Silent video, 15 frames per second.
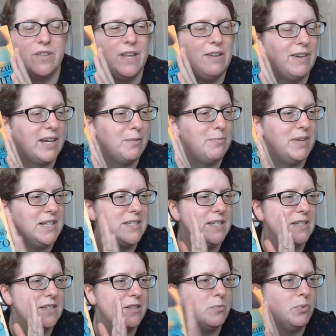They
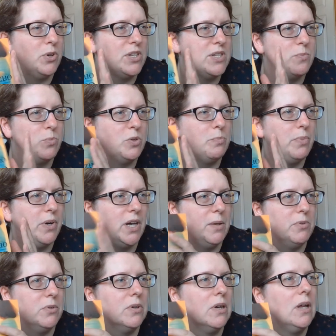recommended the Poisonwood
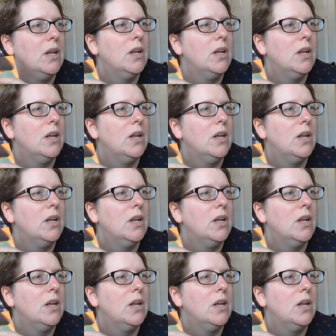Bible,